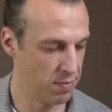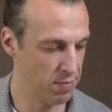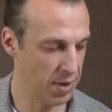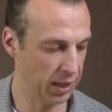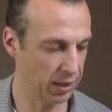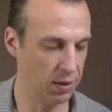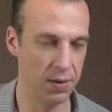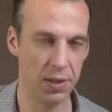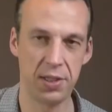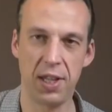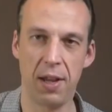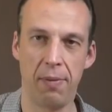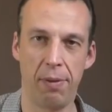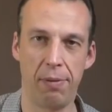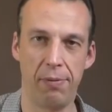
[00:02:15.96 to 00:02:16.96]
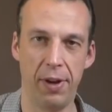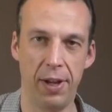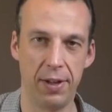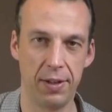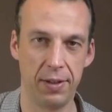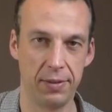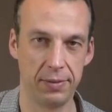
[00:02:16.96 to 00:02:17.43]
back to the seventh
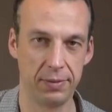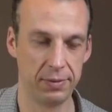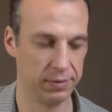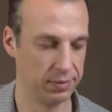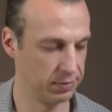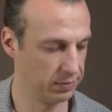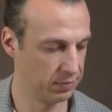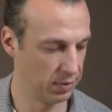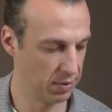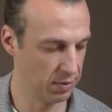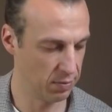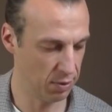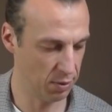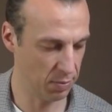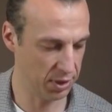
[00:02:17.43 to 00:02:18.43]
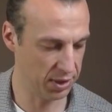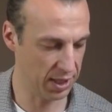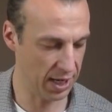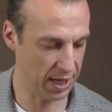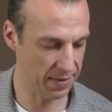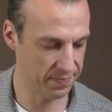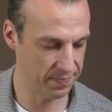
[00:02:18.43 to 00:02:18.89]
fret. One more
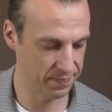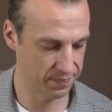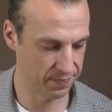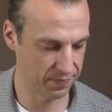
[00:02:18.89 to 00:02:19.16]
time.